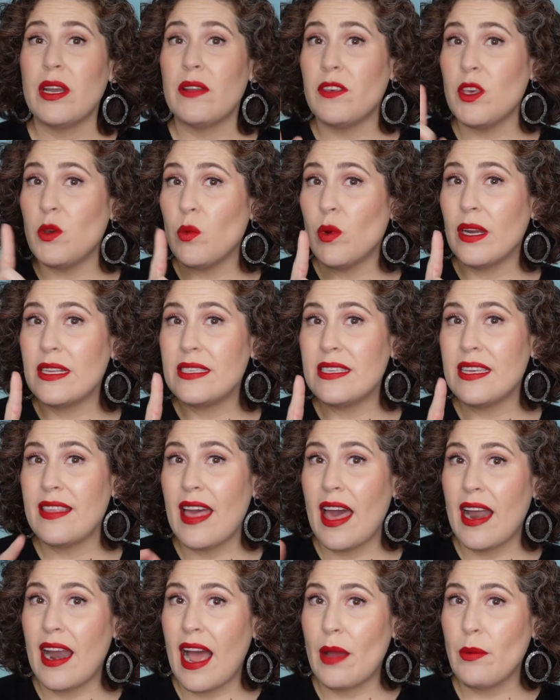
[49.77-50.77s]
If you want to see
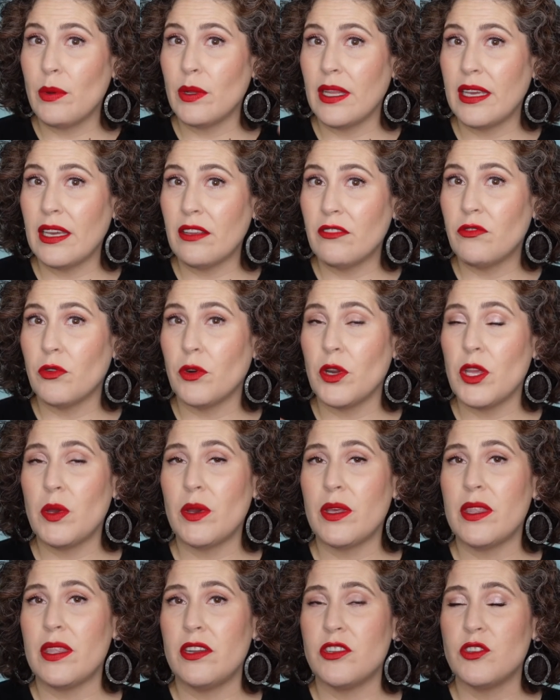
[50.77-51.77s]
that, I will link it for you
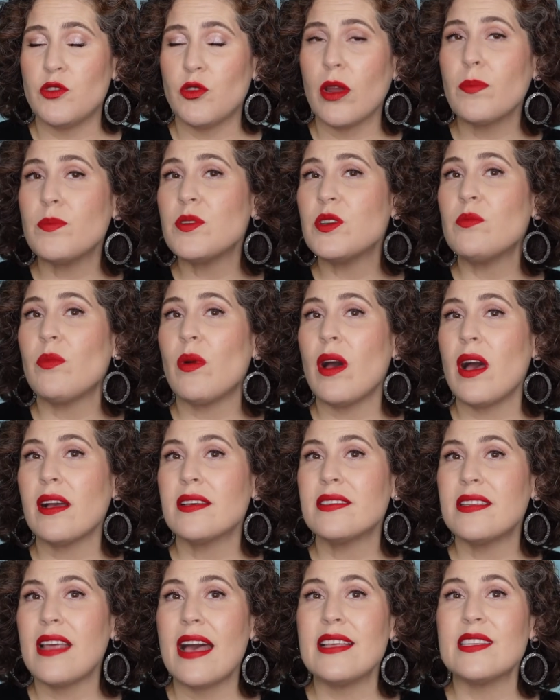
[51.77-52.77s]
in the description
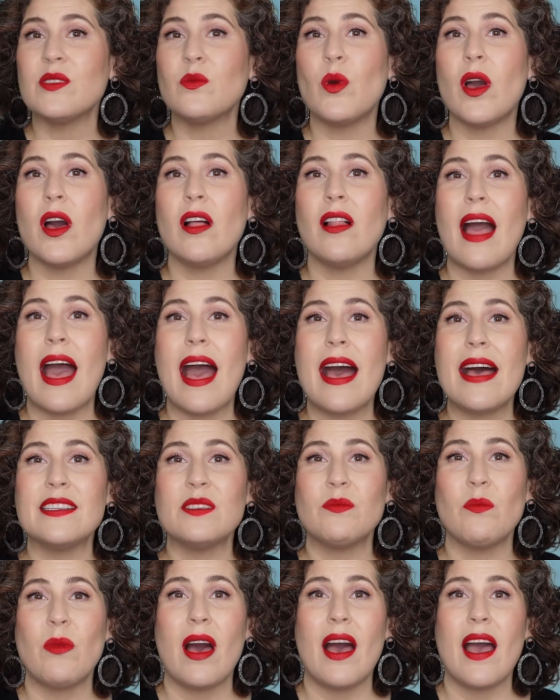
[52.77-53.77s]
box as well
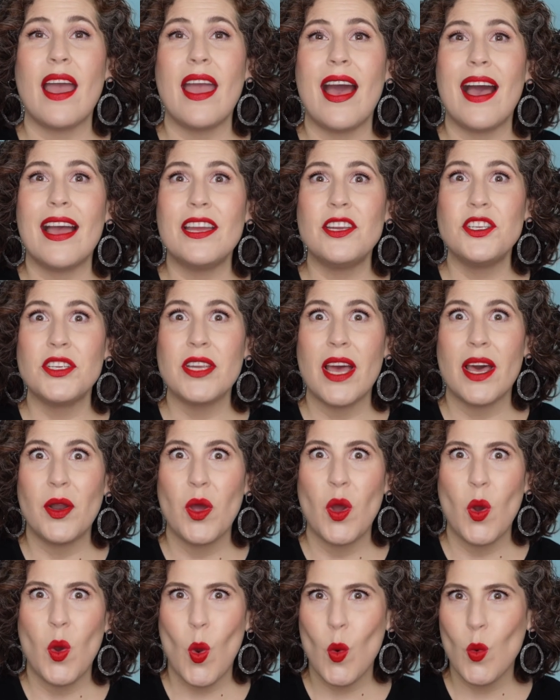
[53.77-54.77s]
as my
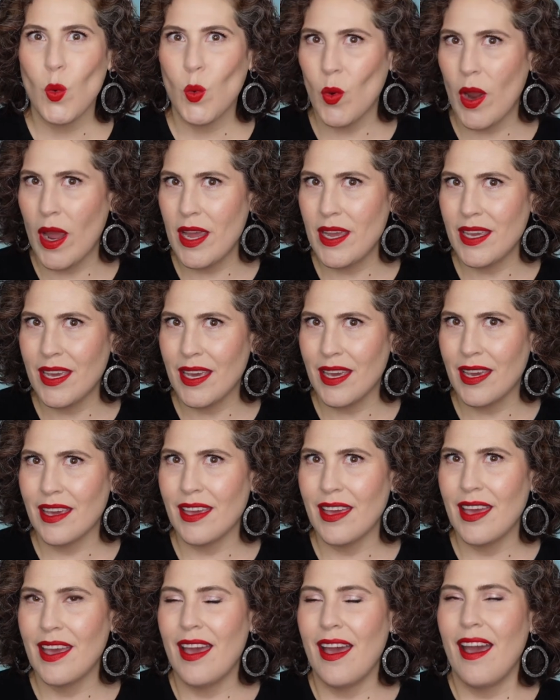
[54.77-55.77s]
eyeshadow
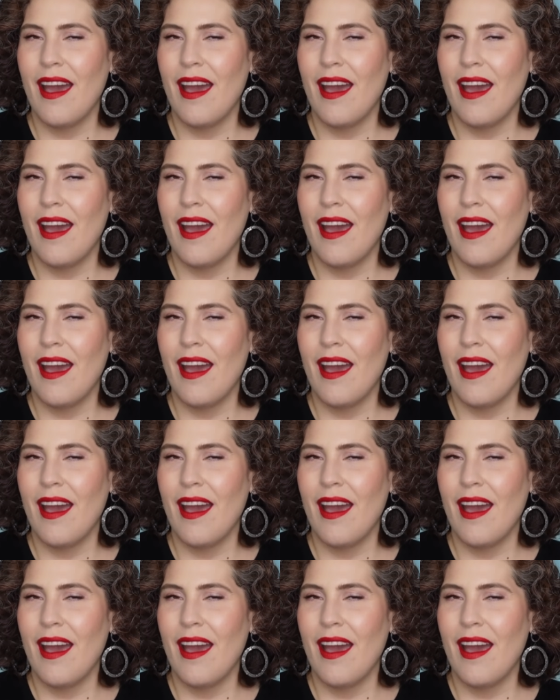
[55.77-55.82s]
ranking.